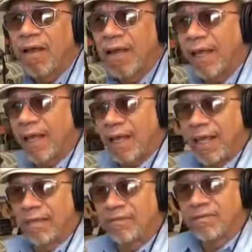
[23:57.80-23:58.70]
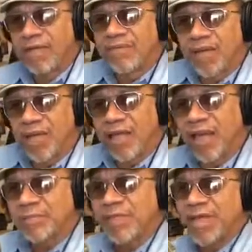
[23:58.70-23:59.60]
and giving an
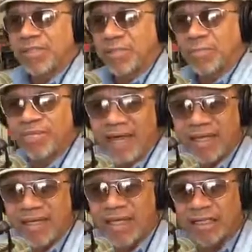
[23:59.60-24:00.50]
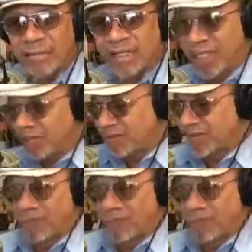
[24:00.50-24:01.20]
explanation, providing an explanation for